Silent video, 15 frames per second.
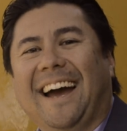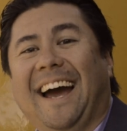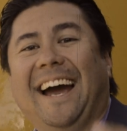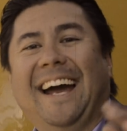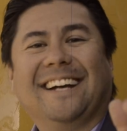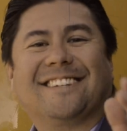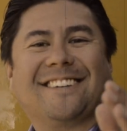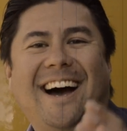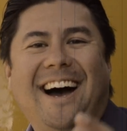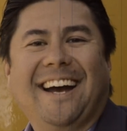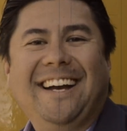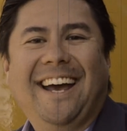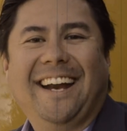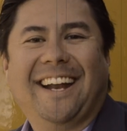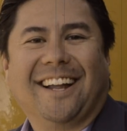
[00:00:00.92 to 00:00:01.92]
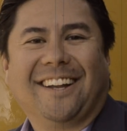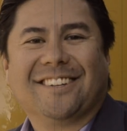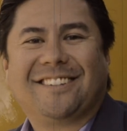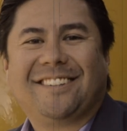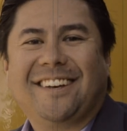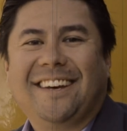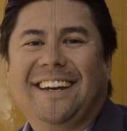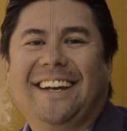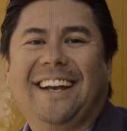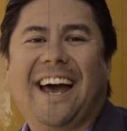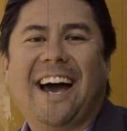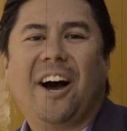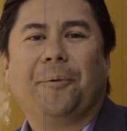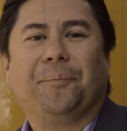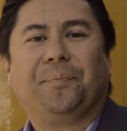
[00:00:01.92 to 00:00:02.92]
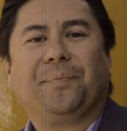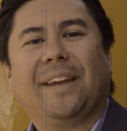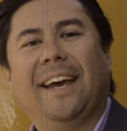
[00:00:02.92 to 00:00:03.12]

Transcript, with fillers: Hey, it's I, Nate Ellis. Now,